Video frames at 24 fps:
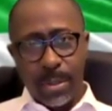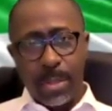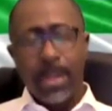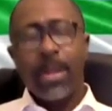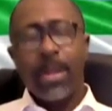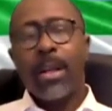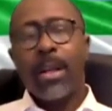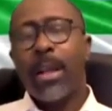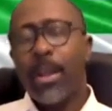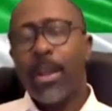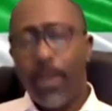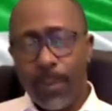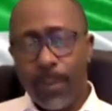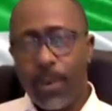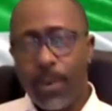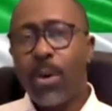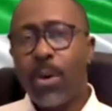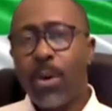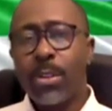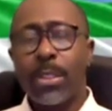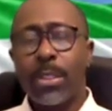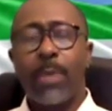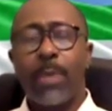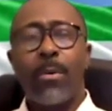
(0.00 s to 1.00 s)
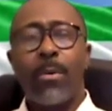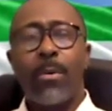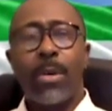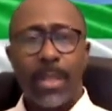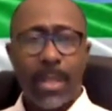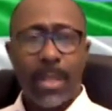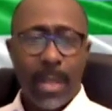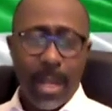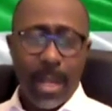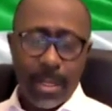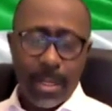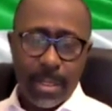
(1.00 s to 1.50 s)
And of course, it wasn't
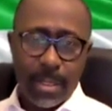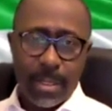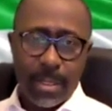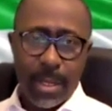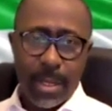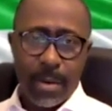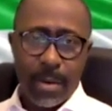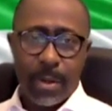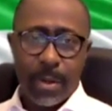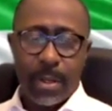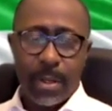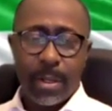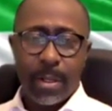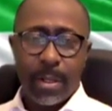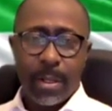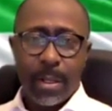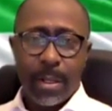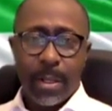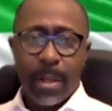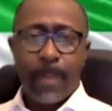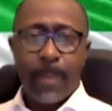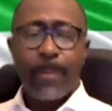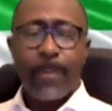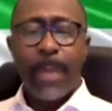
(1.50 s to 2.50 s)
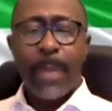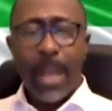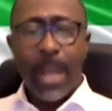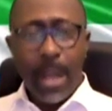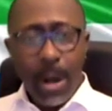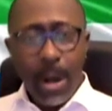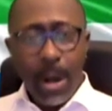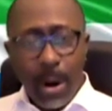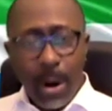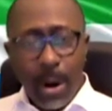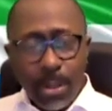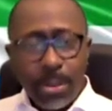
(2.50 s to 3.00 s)
necessary,
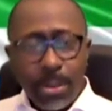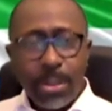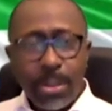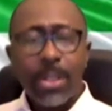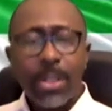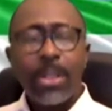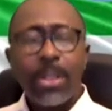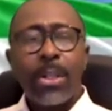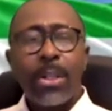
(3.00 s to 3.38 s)
because